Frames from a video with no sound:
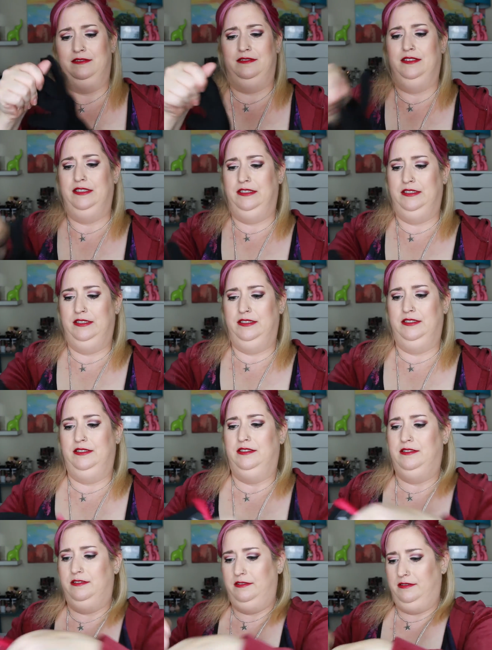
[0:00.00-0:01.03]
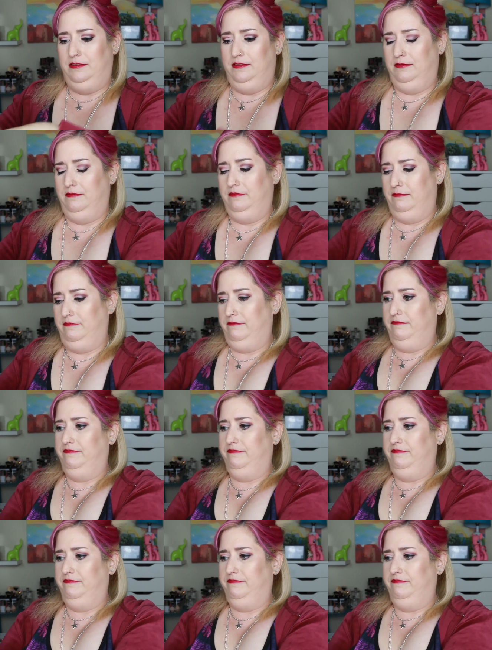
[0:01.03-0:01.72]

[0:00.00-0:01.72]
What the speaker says: Nothing is said.